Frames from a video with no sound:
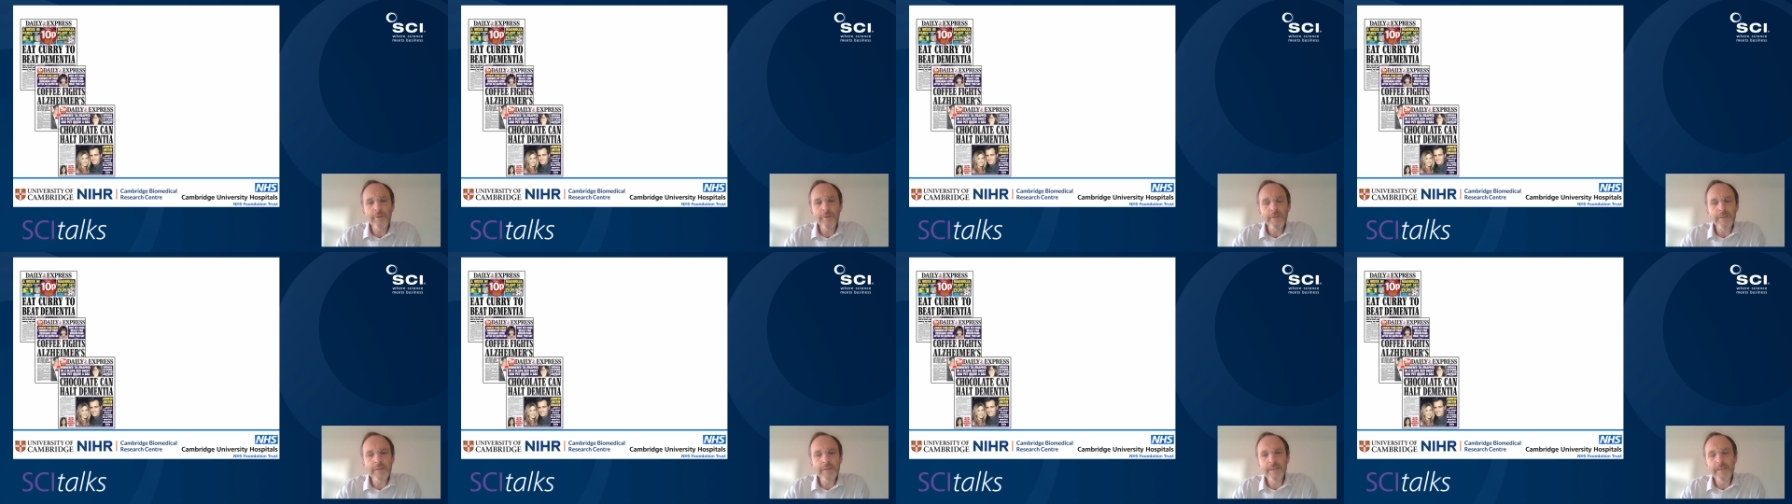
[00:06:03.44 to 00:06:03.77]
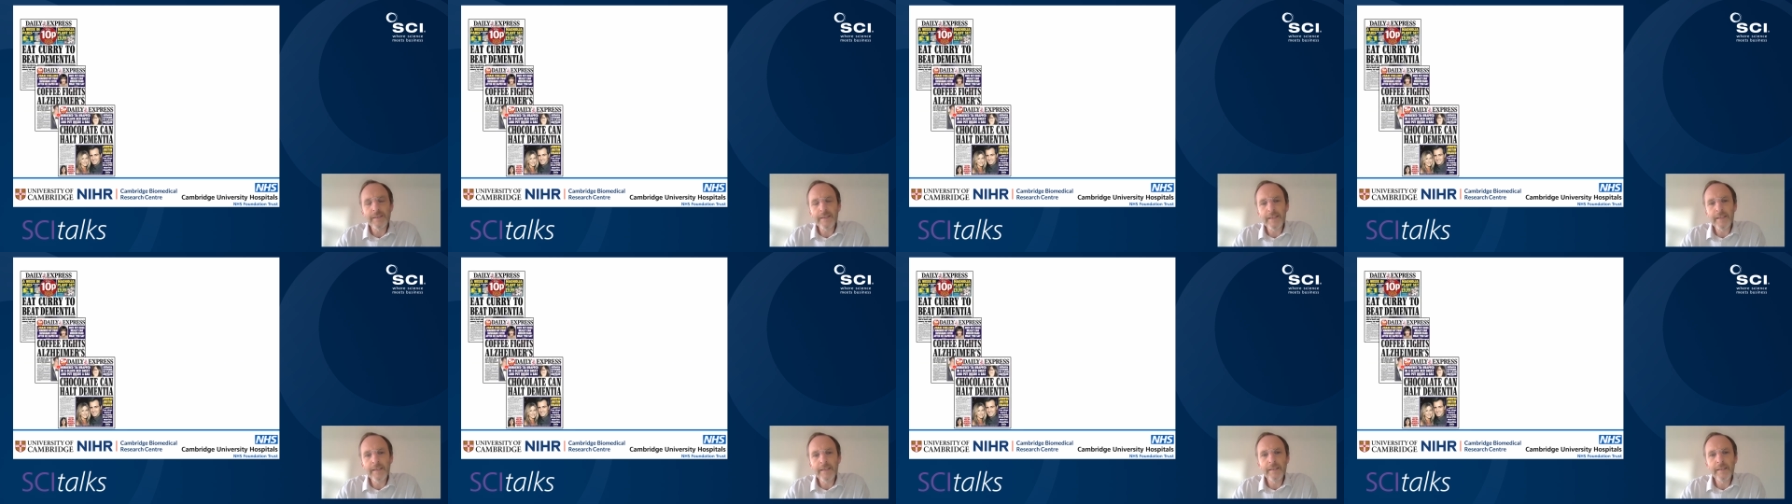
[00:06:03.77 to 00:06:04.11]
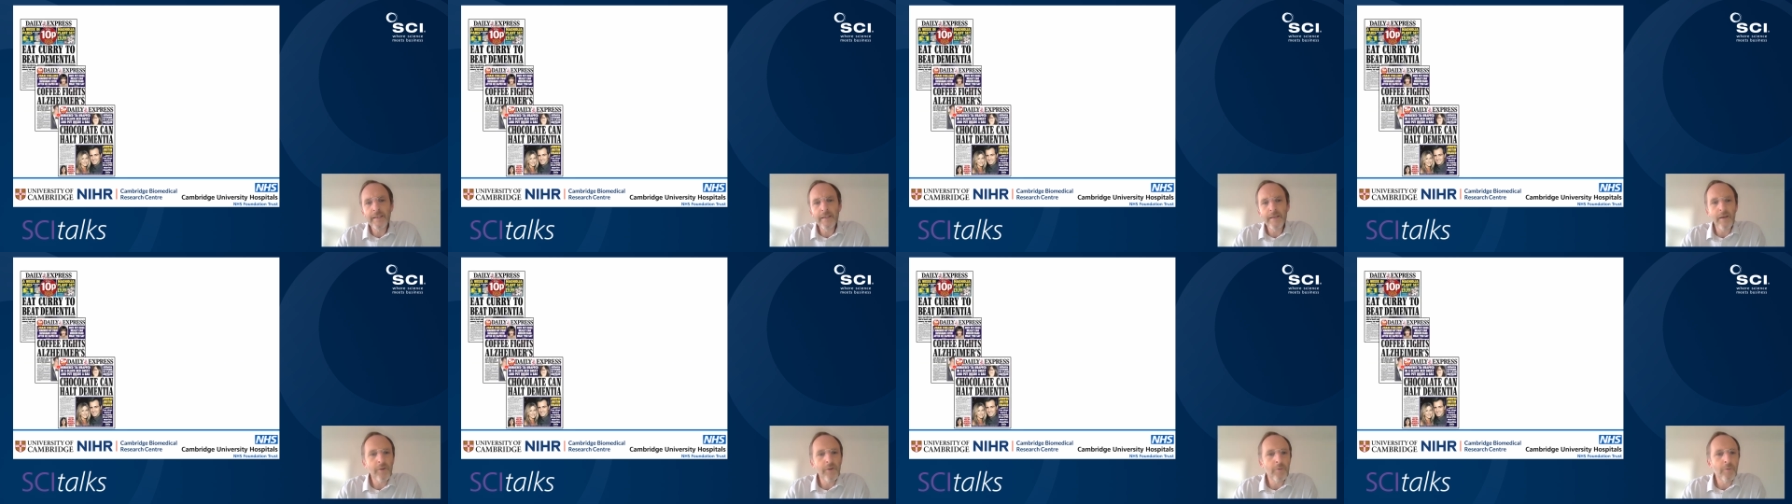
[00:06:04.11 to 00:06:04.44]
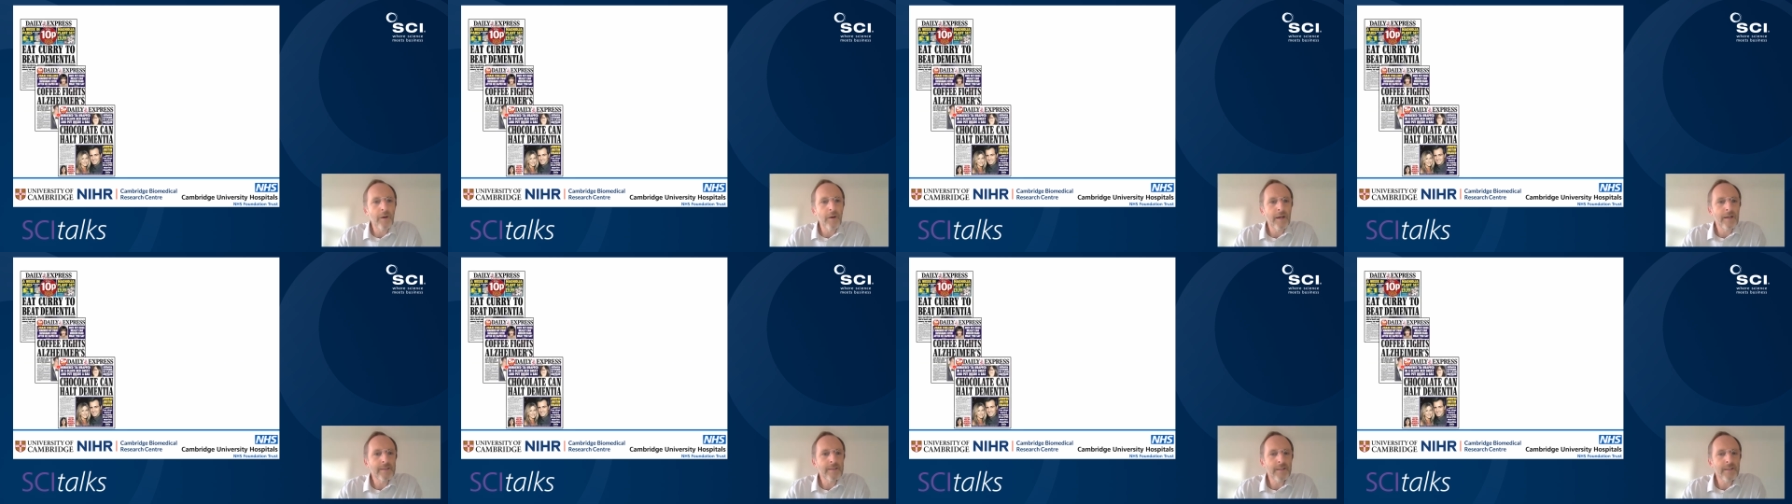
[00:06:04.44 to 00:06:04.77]
across it in other
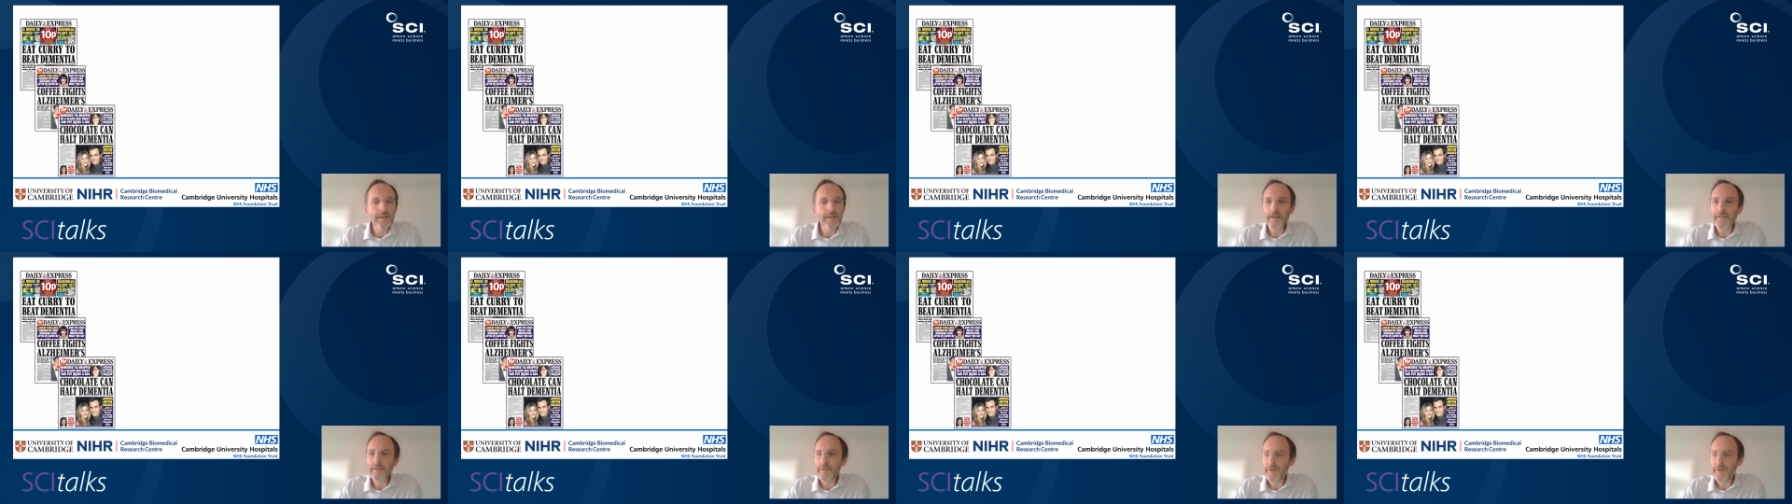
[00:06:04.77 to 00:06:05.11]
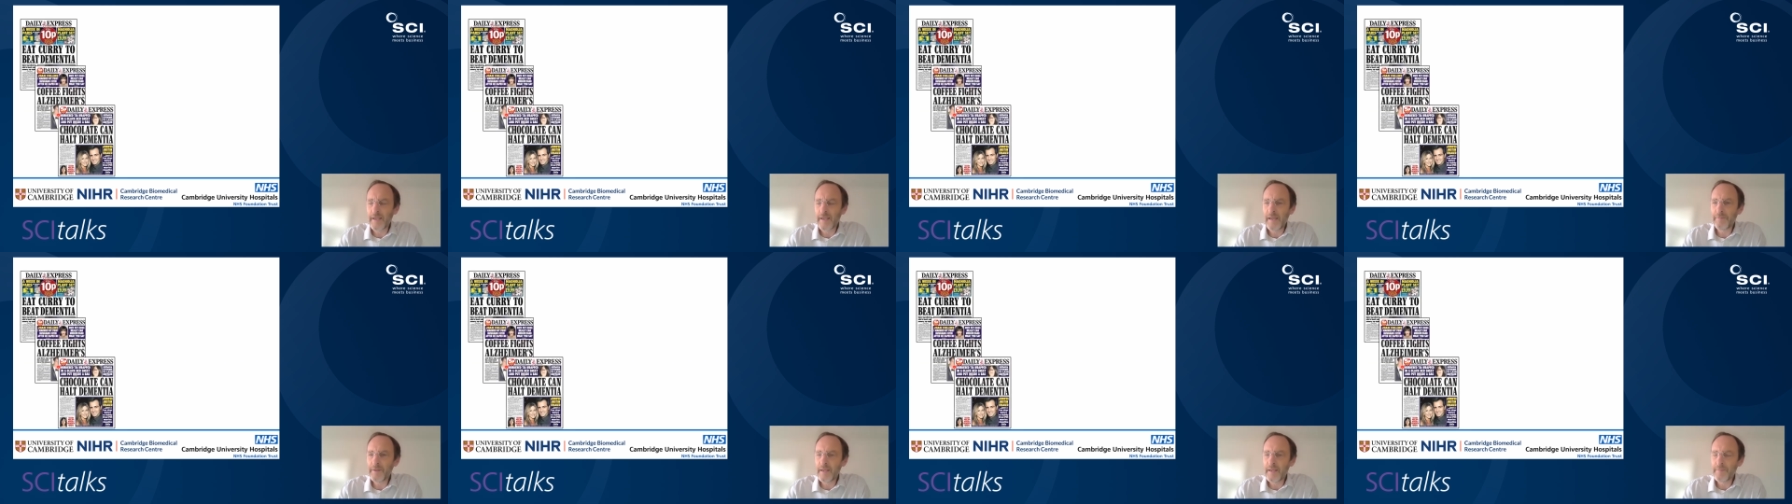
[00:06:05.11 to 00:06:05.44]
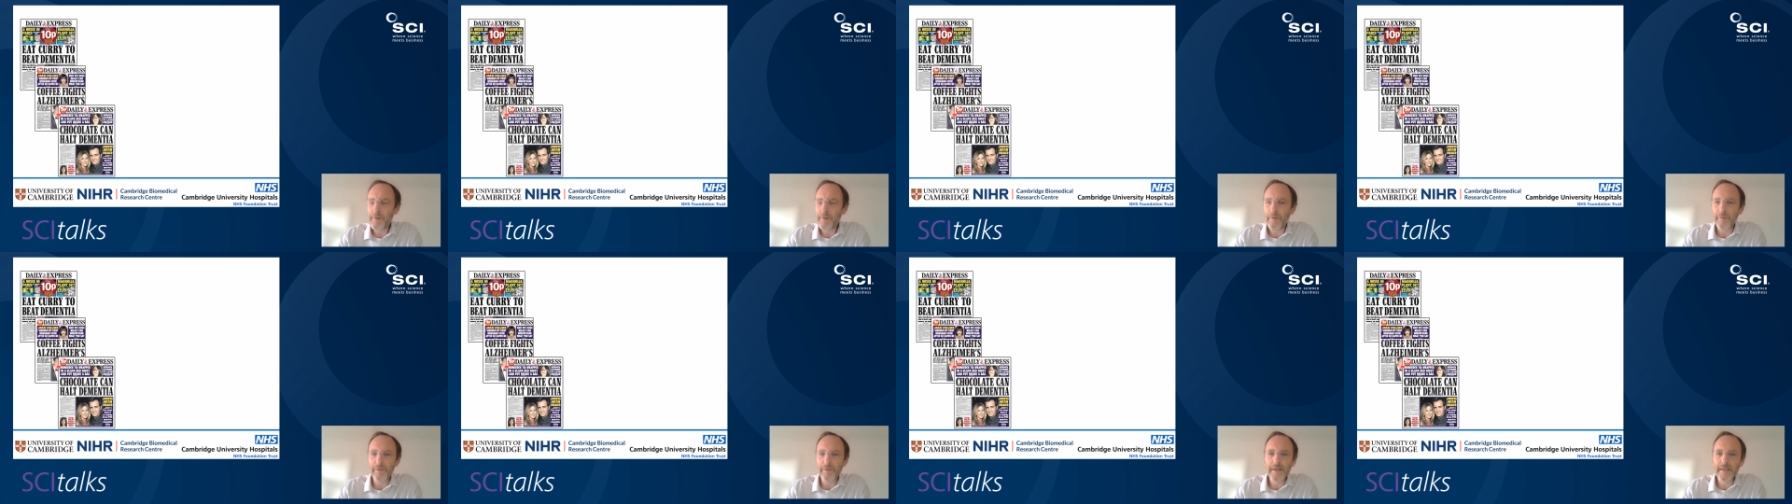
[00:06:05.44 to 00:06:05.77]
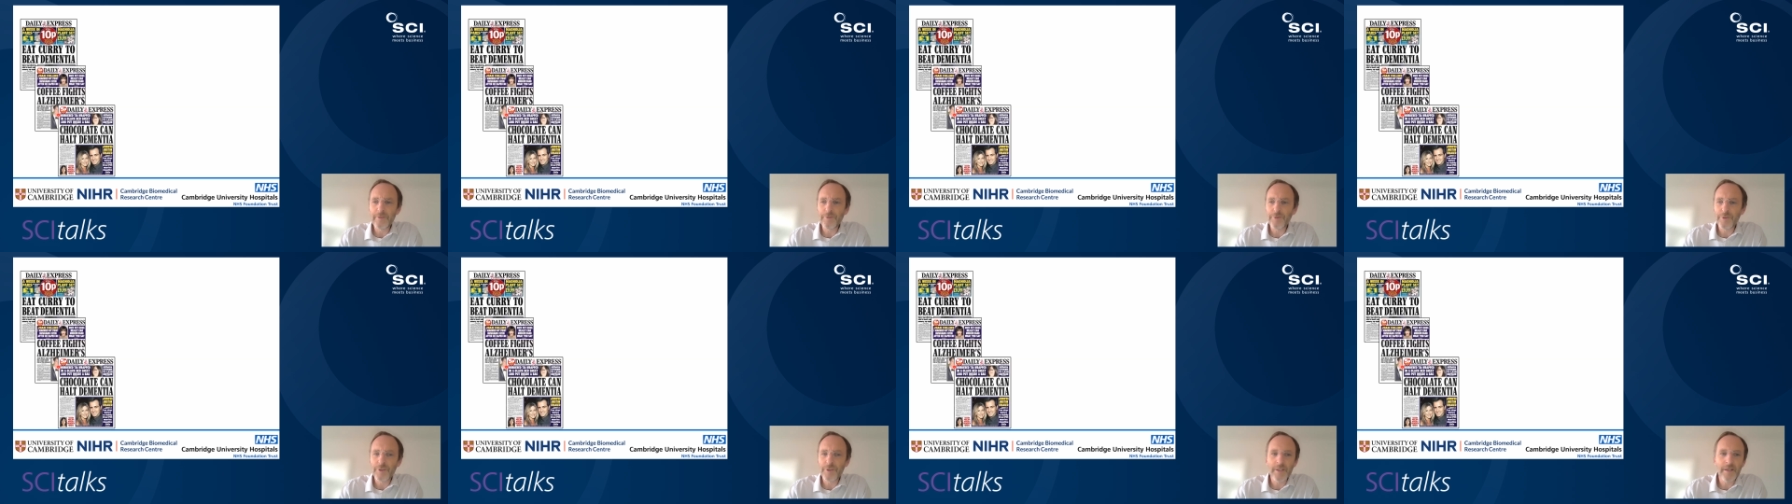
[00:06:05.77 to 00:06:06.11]
ways. I like to keep up with the
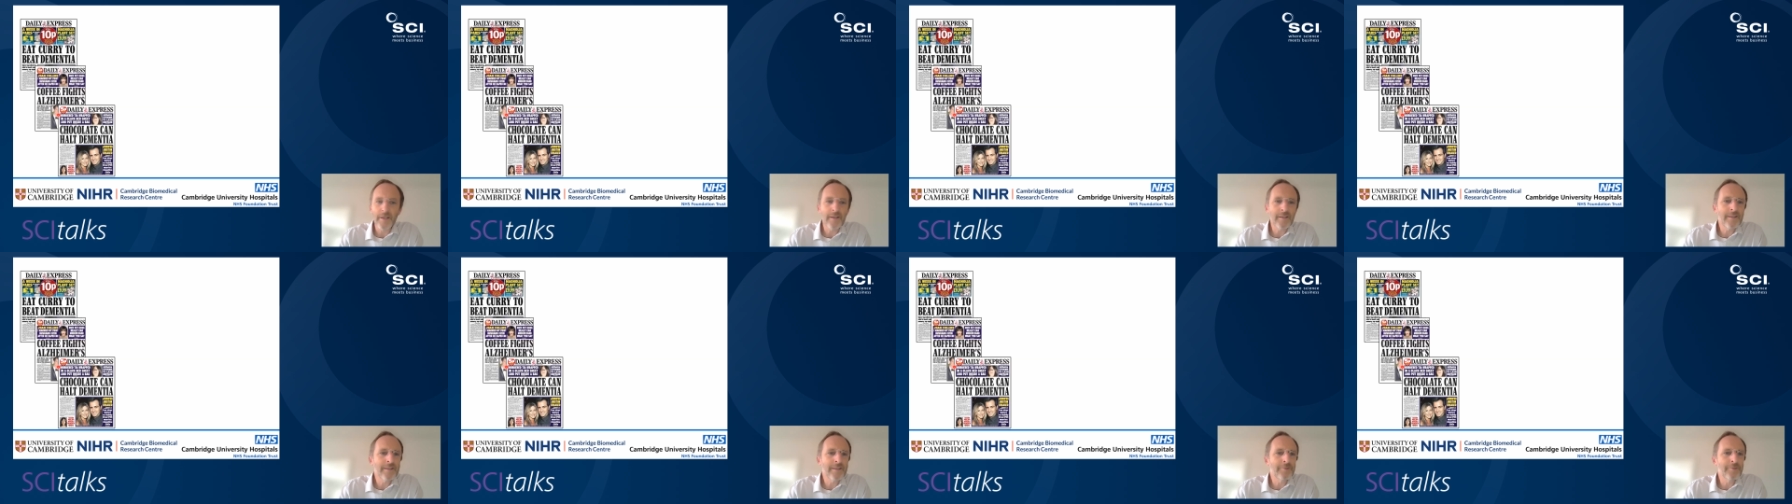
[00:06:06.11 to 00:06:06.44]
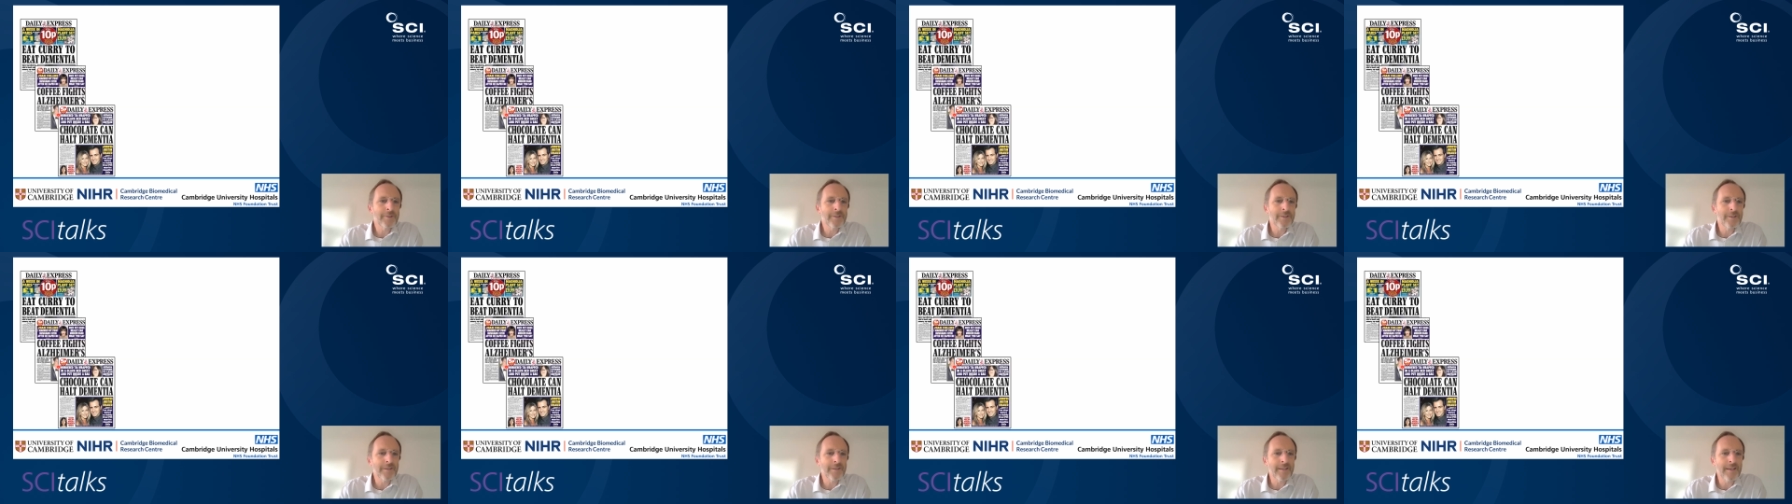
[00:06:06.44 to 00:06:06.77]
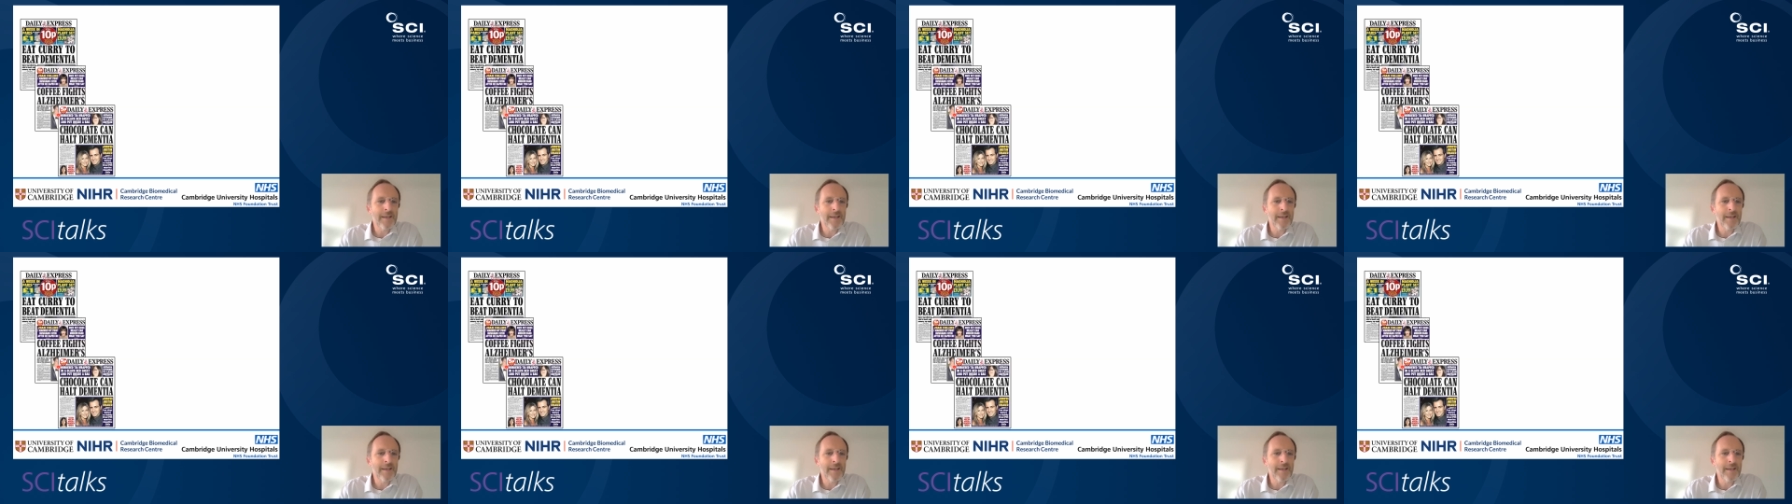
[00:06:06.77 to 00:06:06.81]
literature and always